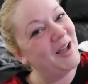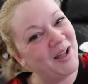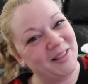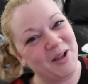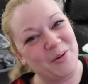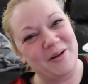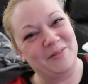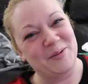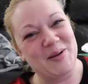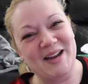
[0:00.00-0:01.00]
Hello,
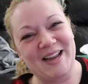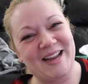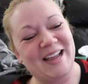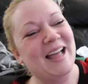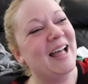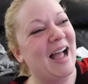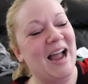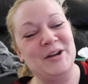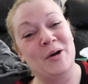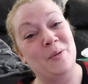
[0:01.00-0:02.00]
everybody.
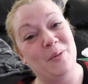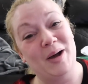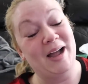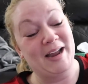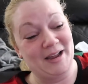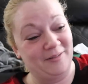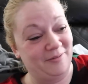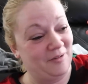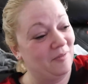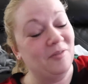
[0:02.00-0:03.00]
I know I have
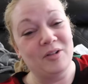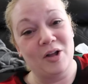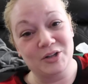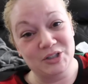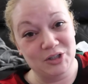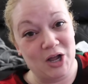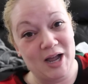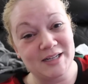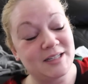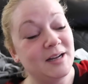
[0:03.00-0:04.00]
vlogged a
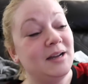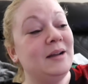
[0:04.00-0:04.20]
lot,